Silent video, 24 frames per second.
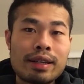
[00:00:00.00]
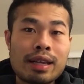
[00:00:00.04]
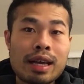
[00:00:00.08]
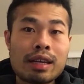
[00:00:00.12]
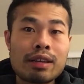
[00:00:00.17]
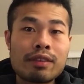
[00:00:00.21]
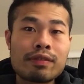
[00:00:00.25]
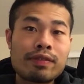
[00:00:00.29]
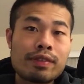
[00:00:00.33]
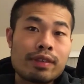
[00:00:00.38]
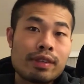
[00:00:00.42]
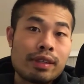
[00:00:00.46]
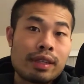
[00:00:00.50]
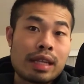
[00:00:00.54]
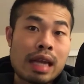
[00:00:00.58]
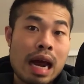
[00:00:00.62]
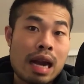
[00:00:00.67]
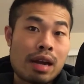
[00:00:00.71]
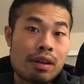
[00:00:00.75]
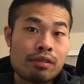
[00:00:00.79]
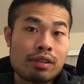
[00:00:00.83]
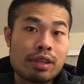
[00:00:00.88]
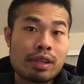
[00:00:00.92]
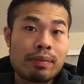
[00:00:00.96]
lot of uh,
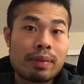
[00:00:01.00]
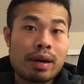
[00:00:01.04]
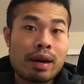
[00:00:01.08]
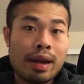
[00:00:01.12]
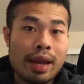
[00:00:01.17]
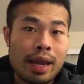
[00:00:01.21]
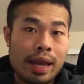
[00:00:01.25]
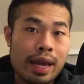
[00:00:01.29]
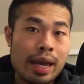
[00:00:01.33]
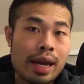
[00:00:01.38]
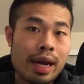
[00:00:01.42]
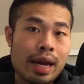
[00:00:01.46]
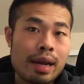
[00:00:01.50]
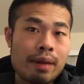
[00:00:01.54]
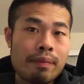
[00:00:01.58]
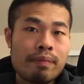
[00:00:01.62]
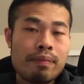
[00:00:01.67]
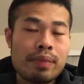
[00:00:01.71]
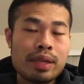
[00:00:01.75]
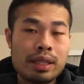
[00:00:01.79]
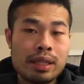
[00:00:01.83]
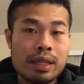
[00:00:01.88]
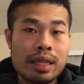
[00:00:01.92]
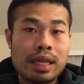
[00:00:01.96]
knowledge about AI,
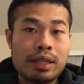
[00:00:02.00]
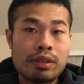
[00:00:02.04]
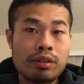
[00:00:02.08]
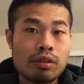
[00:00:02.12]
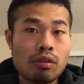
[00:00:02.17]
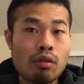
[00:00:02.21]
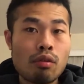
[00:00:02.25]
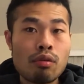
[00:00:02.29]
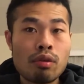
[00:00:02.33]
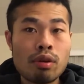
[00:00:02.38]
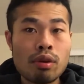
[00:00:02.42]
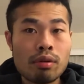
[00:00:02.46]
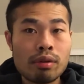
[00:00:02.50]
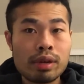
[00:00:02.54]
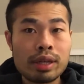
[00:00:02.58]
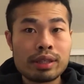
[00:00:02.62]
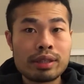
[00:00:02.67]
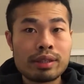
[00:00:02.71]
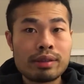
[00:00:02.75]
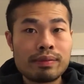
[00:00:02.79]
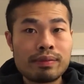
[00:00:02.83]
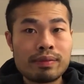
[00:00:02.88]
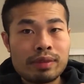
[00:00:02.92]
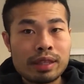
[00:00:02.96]
but they don't know the,
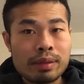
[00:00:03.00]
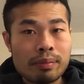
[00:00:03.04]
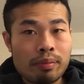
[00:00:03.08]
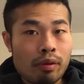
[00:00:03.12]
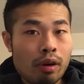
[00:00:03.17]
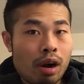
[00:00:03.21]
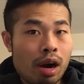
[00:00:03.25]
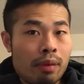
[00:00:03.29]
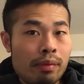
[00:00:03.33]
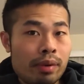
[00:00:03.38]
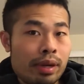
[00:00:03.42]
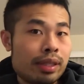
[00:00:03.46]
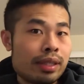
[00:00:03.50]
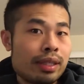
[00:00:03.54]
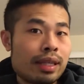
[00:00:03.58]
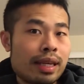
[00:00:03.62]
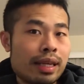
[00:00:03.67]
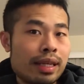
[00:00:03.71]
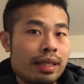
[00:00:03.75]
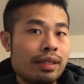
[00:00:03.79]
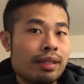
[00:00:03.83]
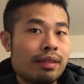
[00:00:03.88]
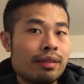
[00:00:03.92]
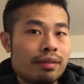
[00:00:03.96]
the problem that
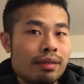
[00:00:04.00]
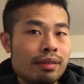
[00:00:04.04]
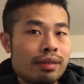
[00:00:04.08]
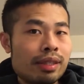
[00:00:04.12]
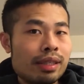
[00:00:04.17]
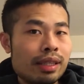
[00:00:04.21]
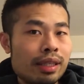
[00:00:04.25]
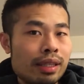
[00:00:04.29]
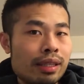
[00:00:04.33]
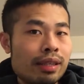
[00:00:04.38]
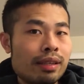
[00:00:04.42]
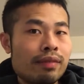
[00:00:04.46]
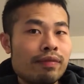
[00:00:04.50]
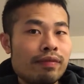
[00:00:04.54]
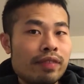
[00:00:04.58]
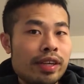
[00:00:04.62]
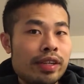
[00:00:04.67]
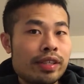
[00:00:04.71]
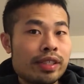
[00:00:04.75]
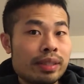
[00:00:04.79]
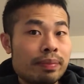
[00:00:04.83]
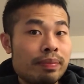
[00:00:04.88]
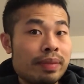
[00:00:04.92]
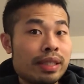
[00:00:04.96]
in, in a
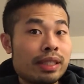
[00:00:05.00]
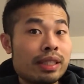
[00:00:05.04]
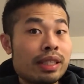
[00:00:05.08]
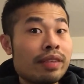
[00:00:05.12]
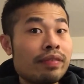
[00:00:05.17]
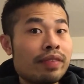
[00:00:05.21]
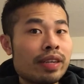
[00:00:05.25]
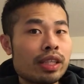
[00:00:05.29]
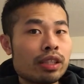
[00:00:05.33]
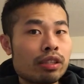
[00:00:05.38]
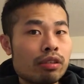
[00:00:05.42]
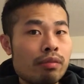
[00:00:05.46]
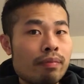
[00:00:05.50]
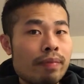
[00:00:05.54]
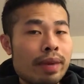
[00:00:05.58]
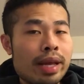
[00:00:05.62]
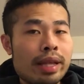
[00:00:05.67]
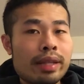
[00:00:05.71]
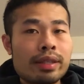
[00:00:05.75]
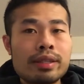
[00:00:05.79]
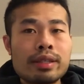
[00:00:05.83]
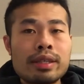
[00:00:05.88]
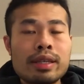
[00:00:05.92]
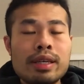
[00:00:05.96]
very specific
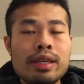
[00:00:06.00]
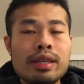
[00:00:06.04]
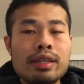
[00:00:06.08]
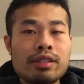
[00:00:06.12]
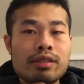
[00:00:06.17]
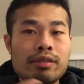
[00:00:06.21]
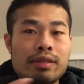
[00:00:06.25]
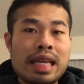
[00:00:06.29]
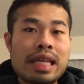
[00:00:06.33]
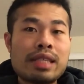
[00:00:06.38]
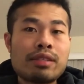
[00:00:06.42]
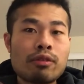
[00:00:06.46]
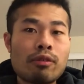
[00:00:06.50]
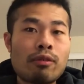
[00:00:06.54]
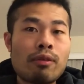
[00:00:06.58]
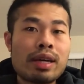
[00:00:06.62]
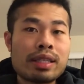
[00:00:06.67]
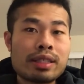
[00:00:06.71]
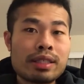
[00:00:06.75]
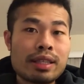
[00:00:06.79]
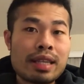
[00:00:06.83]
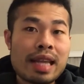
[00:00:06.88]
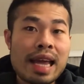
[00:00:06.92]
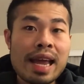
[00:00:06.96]
domain. So that's
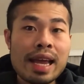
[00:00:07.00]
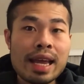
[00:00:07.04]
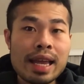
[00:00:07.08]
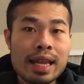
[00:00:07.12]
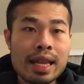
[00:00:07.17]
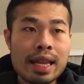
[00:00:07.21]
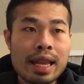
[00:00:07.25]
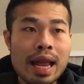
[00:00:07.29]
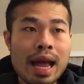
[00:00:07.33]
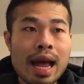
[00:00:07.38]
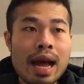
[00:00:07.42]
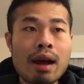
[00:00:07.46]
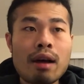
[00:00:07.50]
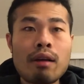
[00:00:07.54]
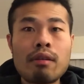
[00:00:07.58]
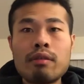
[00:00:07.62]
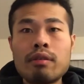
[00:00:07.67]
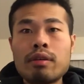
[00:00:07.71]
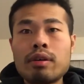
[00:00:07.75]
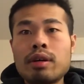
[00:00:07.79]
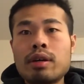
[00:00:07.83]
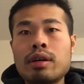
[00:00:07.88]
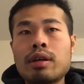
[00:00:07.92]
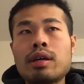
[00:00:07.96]
what's lacking now.
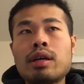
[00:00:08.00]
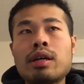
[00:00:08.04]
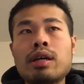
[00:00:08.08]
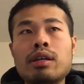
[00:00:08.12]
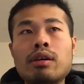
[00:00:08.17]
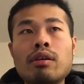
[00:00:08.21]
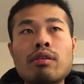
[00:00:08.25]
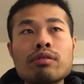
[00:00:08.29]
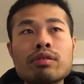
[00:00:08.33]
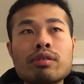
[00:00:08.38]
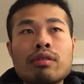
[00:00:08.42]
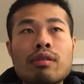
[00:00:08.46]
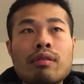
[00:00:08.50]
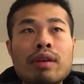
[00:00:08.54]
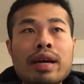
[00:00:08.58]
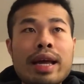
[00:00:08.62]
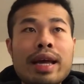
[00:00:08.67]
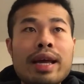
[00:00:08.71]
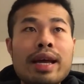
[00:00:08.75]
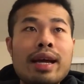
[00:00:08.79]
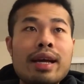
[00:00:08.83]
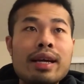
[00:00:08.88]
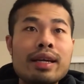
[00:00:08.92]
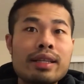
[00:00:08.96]
And also
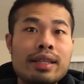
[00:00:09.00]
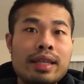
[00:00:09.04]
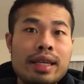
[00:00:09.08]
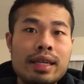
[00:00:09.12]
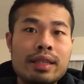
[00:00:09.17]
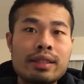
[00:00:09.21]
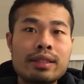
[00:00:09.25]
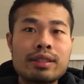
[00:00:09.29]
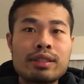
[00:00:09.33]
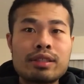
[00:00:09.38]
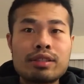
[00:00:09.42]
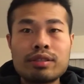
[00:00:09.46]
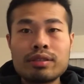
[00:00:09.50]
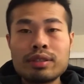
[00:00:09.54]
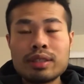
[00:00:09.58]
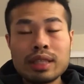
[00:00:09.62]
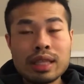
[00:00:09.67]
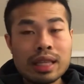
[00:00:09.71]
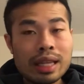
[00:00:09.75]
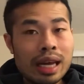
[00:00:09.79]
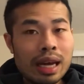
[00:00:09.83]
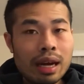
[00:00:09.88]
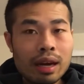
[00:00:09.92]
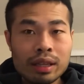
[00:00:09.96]
AI architects just
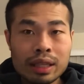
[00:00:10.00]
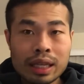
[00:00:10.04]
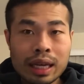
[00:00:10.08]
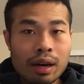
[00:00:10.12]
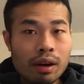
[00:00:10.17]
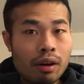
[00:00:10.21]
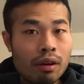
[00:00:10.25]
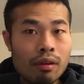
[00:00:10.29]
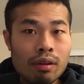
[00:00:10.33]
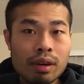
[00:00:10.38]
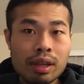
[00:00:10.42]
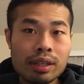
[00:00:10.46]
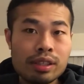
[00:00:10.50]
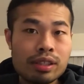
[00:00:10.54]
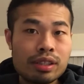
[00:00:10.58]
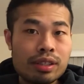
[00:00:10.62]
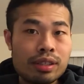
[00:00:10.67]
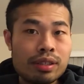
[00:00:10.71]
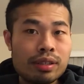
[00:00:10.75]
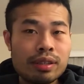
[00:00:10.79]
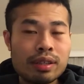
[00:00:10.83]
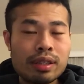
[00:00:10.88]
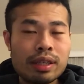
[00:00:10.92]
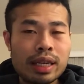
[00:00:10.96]
not, not only
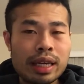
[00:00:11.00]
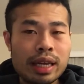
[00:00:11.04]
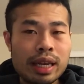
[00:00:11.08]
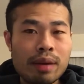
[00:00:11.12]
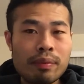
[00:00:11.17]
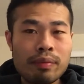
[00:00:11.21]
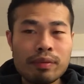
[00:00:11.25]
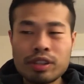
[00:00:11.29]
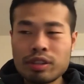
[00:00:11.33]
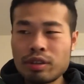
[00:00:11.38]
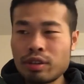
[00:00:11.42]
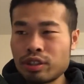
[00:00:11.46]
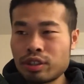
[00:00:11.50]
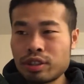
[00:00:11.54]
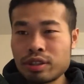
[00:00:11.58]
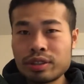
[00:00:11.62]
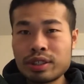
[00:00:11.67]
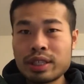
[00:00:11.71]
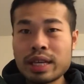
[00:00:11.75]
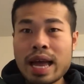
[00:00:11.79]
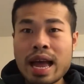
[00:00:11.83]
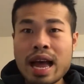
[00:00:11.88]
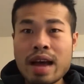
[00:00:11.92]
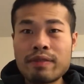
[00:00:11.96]
cannot just
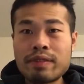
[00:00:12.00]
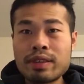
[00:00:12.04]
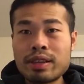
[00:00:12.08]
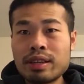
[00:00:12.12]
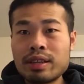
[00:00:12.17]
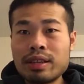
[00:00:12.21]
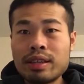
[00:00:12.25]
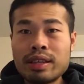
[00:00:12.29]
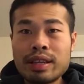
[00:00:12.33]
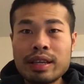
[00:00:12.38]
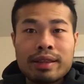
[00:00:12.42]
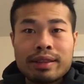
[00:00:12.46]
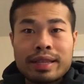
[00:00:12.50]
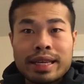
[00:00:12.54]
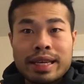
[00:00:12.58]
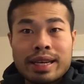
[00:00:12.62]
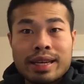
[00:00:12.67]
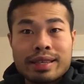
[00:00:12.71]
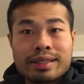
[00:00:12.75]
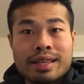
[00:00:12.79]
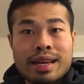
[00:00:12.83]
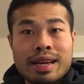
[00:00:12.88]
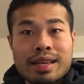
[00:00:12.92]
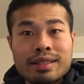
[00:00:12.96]
have the
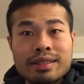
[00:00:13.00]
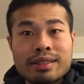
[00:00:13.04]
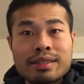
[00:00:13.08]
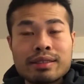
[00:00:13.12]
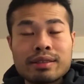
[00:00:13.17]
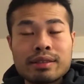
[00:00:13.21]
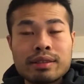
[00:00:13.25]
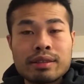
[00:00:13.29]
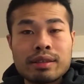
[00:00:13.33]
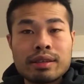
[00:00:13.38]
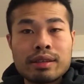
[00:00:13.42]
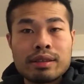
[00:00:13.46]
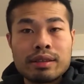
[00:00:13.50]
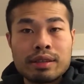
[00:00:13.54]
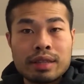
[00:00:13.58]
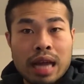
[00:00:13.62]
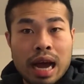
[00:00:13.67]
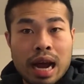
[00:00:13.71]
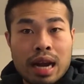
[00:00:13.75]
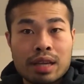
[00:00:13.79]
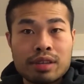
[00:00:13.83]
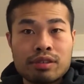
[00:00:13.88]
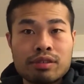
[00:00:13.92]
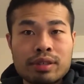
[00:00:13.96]
data science
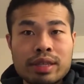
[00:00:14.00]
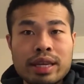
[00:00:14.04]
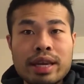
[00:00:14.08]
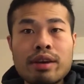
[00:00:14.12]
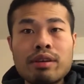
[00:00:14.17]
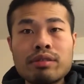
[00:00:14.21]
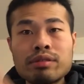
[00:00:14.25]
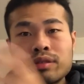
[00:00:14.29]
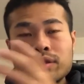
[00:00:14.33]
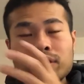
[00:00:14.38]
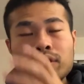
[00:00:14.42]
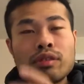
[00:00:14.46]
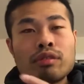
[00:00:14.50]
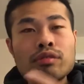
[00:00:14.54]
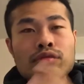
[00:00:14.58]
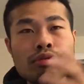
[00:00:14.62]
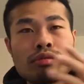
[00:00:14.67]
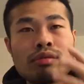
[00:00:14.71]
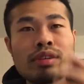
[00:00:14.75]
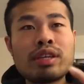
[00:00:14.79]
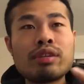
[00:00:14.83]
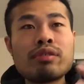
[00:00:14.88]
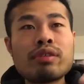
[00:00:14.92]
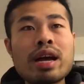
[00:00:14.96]
knowledge. They also
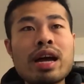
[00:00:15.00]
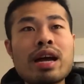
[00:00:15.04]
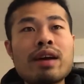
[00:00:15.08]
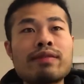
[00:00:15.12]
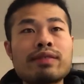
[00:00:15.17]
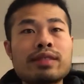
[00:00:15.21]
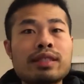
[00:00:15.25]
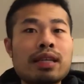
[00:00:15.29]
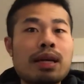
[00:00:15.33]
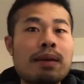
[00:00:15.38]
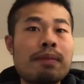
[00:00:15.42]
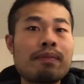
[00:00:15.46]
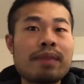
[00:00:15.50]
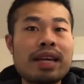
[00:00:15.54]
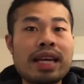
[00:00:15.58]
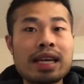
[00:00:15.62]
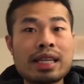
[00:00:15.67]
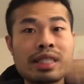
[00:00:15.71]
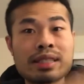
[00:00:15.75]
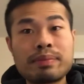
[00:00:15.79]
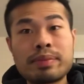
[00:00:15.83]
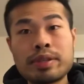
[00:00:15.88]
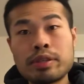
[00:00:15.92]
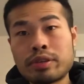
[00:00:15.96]
need to have some
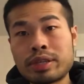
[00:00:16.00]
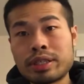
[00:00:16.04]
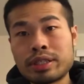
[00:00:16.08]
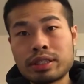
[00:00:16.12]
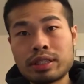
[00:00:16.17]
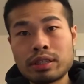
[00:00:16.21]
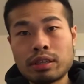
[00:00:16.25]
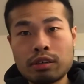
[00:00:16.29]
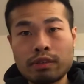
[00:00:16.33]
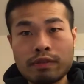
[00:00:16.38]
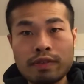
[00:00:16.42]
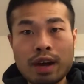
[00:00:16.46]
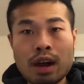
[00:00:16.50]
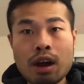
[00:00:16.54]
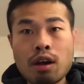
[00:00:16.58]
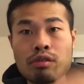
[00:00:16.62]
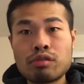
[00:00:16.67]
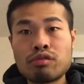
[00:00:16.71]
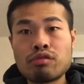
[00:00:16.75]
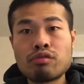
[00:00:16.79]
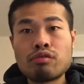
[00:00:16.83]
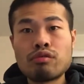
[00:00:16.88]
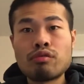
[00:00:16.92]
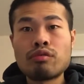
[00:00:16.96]
experience of how
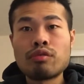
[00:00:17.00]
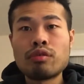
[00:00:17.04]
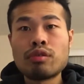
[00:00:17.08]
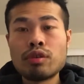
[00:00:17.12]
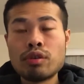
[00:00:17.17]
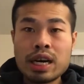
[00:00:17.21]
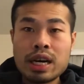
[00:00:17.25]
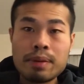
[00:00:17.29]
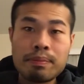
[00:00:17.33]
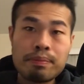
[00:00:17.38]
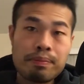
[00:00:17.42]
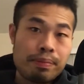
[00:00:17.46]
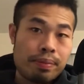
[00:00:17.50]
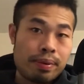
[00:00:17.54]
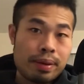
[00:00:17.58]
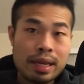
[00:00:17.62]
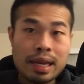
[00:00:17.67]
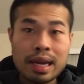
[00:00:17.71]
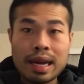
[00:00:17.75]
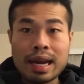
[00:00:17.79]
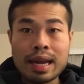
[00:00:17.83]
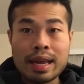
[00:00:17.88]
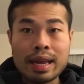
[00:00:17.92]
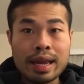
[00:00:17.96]
to
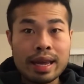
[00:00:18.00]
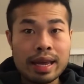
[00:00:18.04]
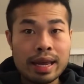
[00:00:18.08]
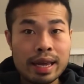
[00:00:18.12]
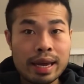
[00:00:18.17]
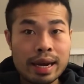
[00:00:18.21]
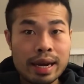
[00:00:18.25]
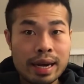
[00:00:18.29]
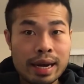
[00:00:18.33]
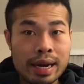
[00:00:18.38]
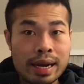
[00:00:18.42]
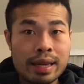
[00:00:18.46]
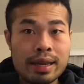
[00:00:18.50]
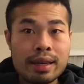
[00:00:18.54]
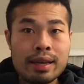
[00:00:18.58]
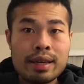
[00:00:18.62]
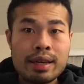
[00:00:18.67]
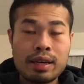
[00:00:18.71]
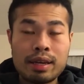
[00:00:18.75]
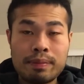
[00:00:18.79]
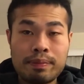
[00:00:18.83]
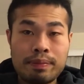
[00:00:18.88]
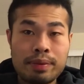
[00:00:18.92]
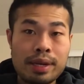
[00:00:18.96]
apply AI,
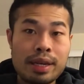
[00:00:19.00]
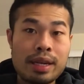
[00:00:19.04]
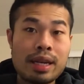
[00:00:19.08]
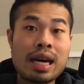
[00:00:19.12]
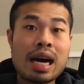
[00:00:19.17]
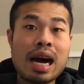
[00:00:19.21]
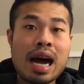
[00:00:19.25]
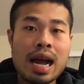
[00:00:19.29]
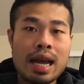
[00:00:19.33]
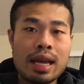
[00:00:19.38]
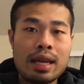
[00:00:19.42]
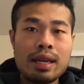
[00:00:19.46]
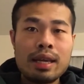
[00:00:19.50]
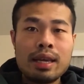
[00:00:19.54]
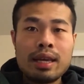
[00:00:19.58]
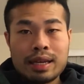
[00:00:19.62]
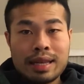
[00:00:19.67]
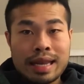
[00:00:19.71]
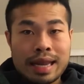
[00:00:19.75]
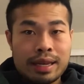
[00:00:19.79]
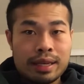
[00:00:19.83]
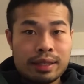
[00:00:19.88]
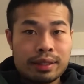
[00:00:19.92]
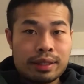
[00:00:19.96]
apply
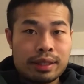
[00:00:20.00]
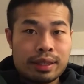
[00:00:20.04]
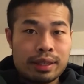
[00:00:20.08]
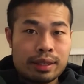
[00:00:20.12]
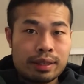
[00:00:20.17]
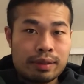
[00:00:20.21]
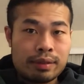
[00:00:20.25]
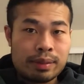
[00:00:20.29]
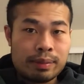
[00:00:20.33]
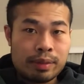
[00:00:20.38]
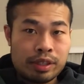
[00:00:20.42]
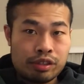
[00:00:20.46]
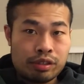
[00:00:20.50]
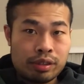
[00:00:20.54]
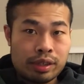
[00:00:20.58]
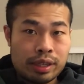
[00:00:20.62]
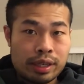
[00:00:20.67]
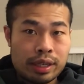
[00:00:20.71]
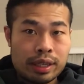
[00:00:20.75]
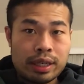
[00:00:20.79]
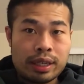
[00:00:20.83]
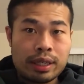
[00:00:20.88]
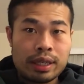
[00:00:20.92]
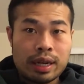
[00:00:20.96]
latest uh, machine
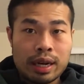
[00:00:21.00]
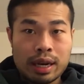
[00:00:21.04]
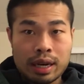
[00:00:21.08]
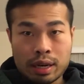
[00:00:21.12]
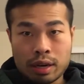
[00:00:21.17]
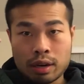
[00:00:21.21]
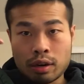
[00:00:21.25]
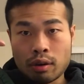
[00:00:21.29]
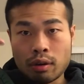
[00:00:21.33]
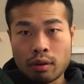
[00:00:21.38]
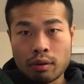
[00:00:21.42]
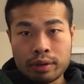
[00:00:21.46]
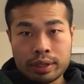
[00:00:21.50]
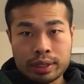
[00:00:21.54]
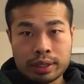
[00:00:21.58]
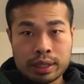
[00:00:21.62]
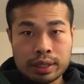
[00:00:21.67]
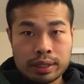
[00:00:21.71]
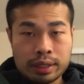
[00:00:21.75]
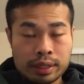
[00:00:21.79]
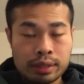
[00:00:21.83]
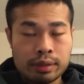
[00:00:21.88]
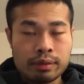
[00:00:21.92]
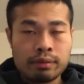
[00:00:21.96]
learning
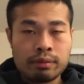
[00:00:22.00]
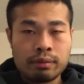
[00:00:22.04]
algorithms